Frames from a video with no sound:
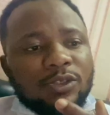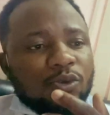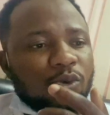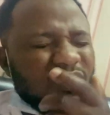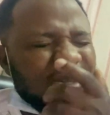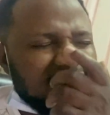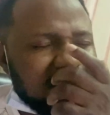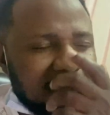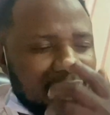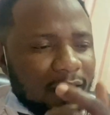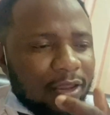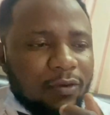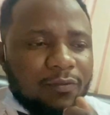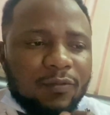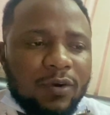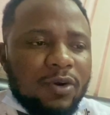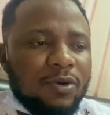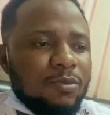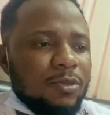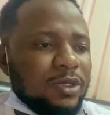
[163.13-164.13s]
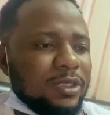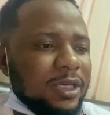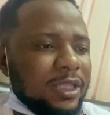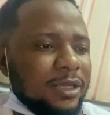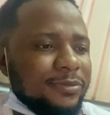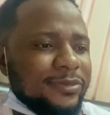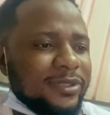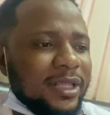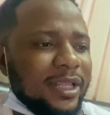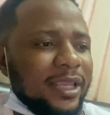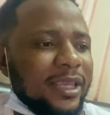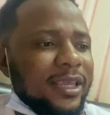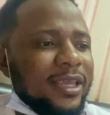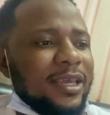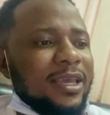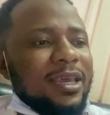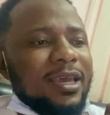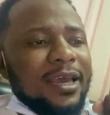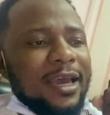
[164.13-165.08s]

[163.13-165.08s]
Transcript: So thank you very much, Adams Link.